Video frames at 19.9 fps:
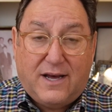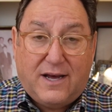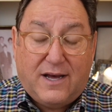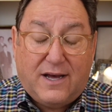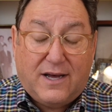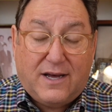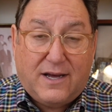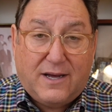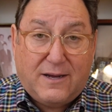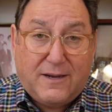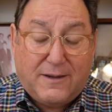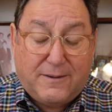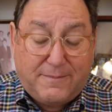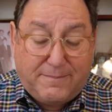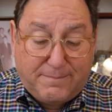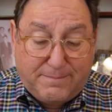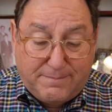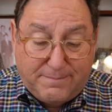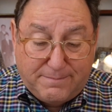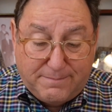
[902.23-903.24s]

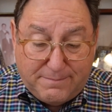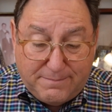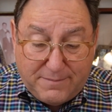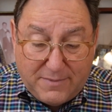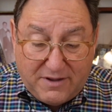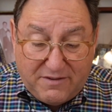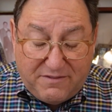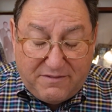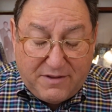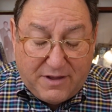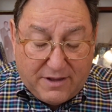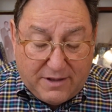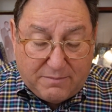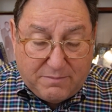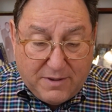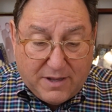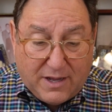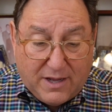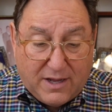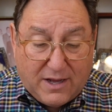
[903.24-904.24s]

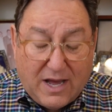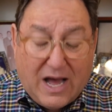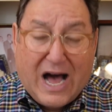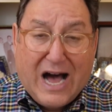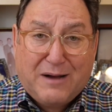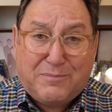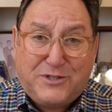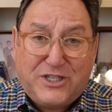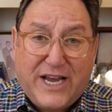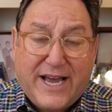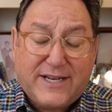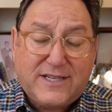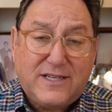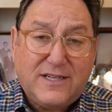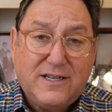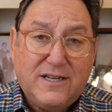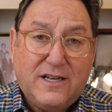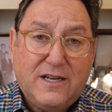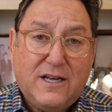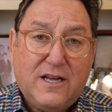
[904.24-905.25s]
object,
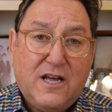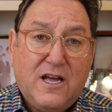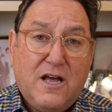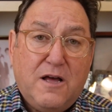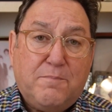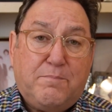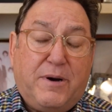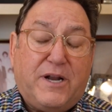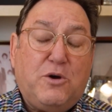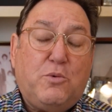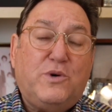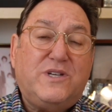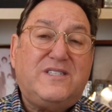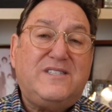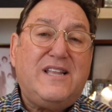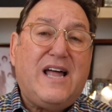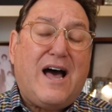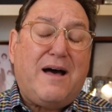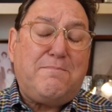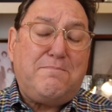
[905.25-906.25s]
but it was
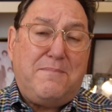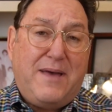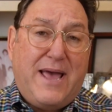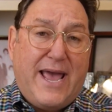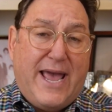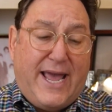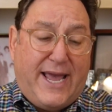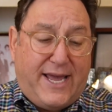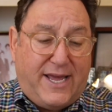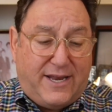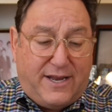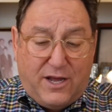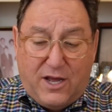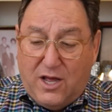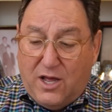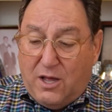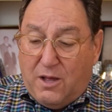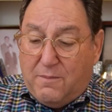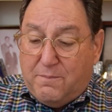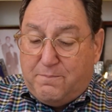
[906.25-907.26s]
not made
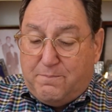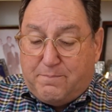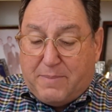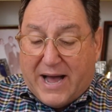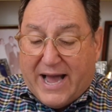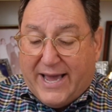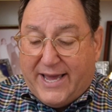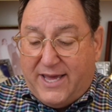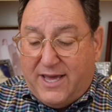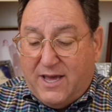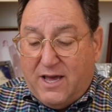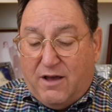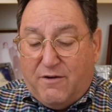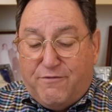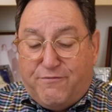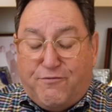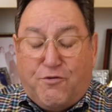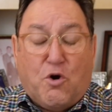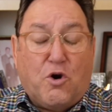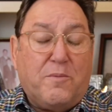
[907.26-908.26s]
by
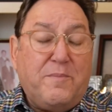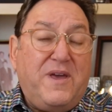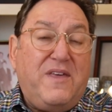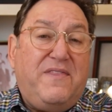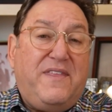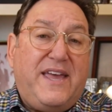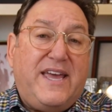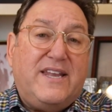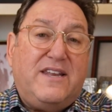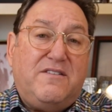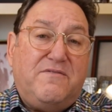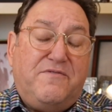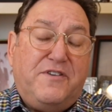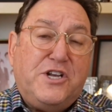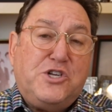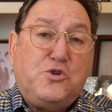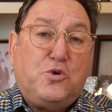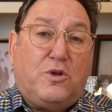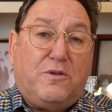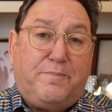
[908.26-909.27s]
forming the
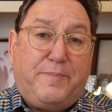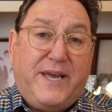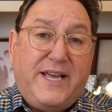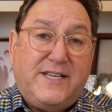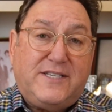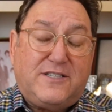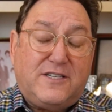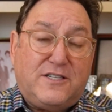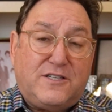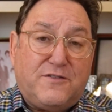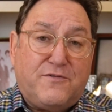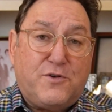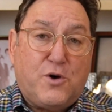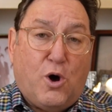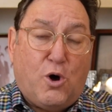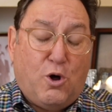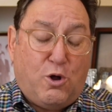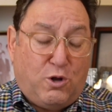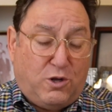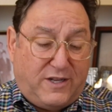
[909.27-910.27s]
individual pieces of
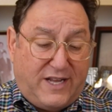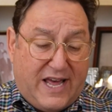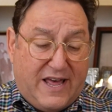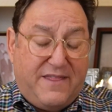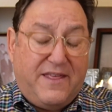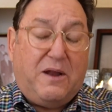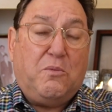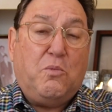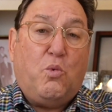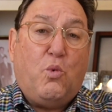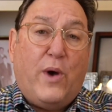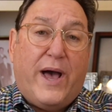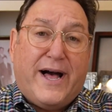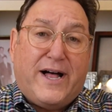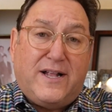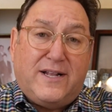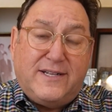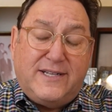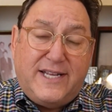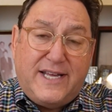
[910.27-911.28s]
gold and then
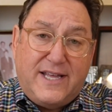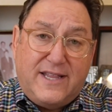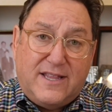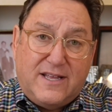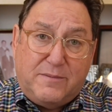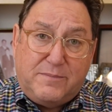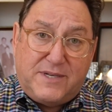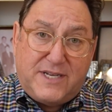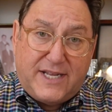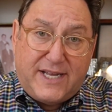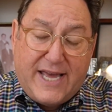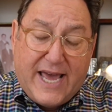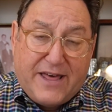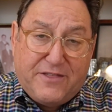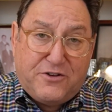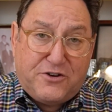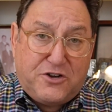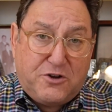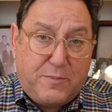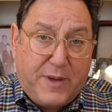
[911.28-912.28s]
welding them
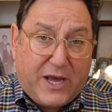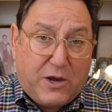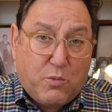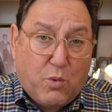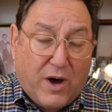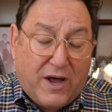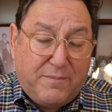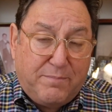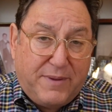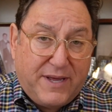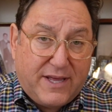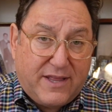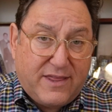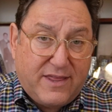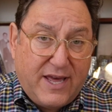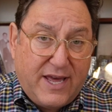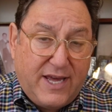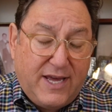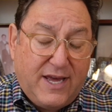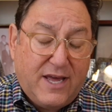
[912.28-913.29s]
together to make one big
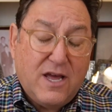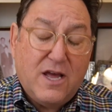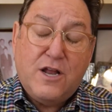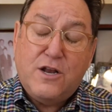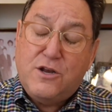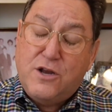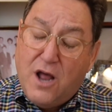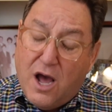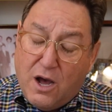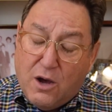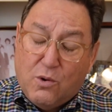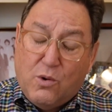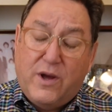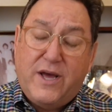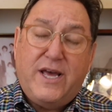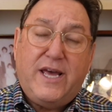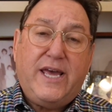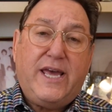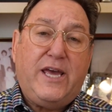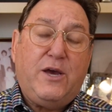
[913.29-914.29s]
thing. No,
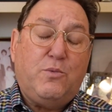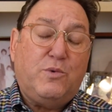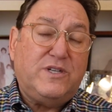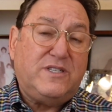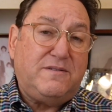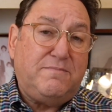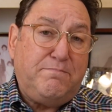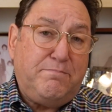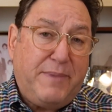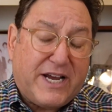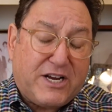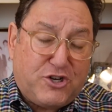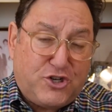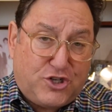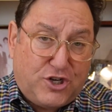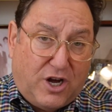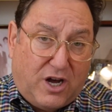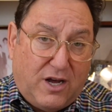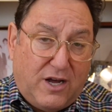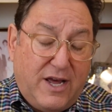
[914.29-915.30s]
it was
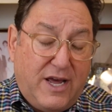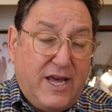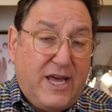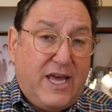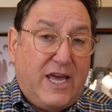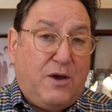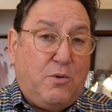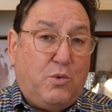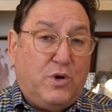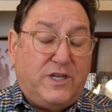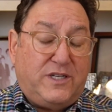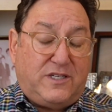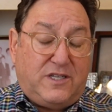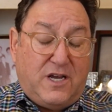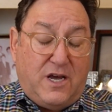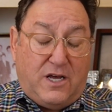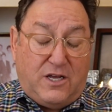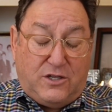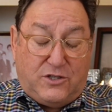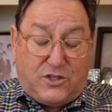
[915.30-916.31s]
Miksheh. It was
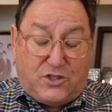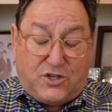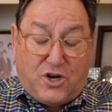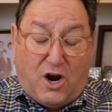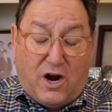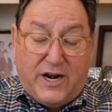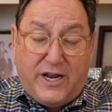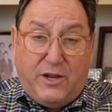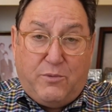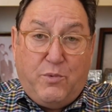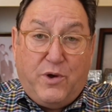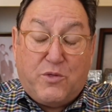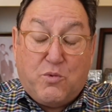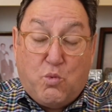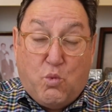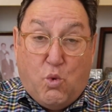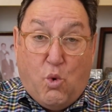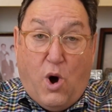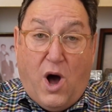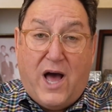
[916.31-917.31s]
started with
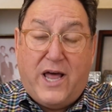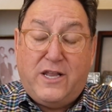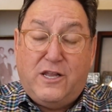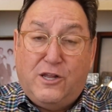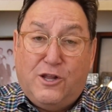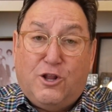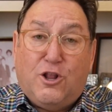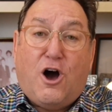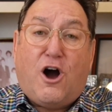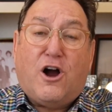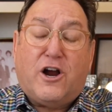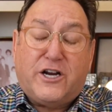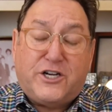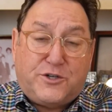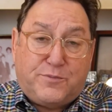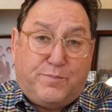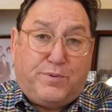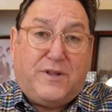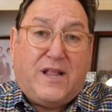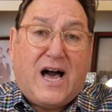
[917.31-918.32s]
one
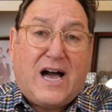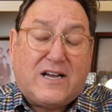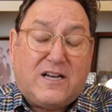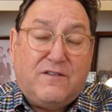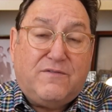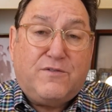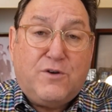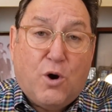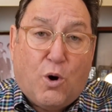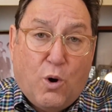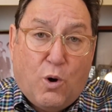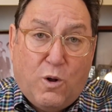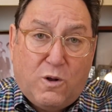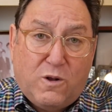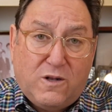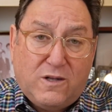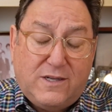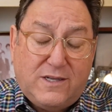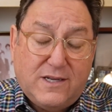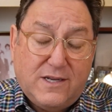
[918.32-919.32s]
large block of
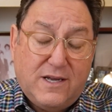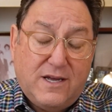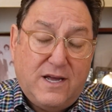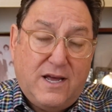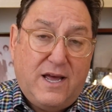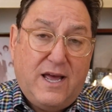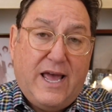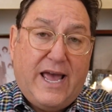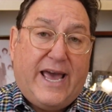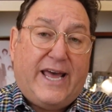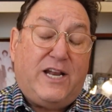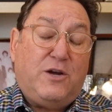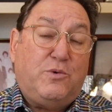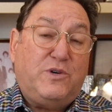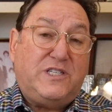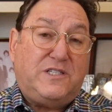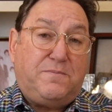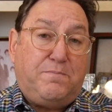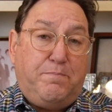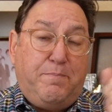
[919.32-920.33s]
gold, and it
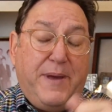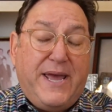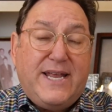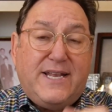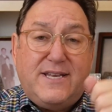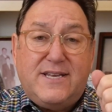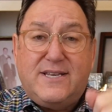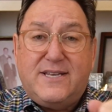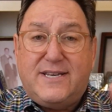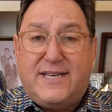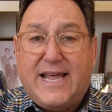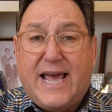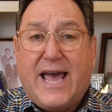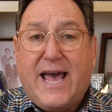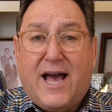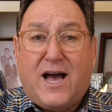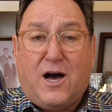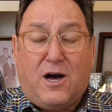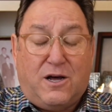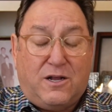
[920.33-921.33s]
was beaten
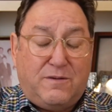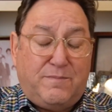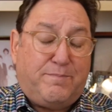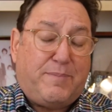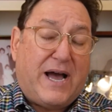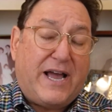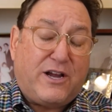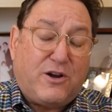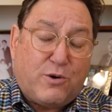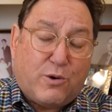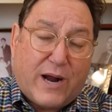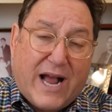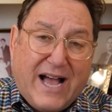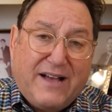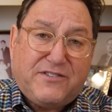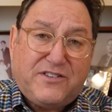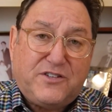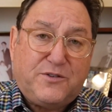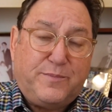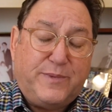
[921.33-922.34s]
down by
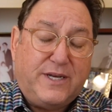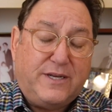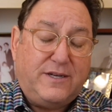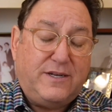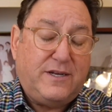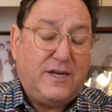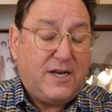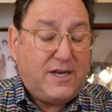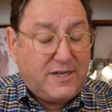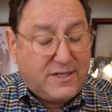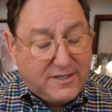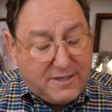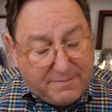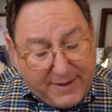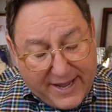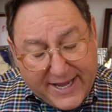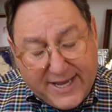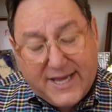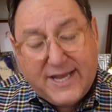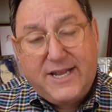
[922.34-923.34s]
craftsmen to
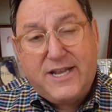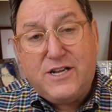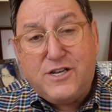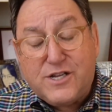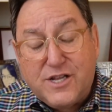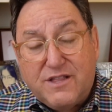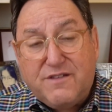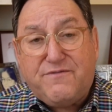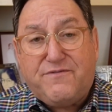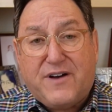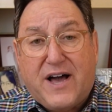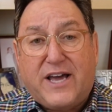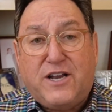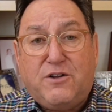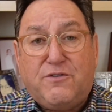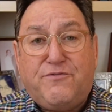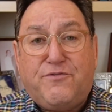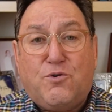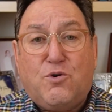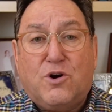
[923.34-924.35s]
make it into the
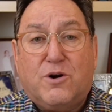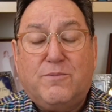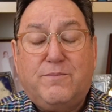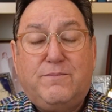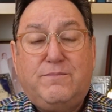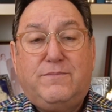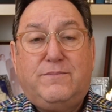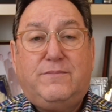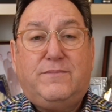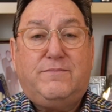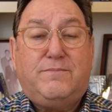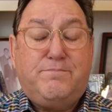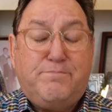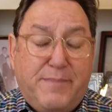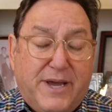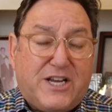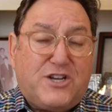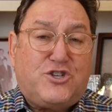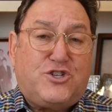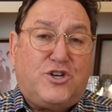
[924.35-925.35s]
final form,
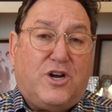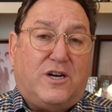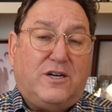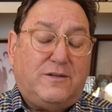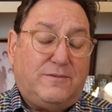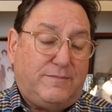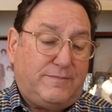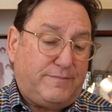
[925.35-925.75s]
Miksheh.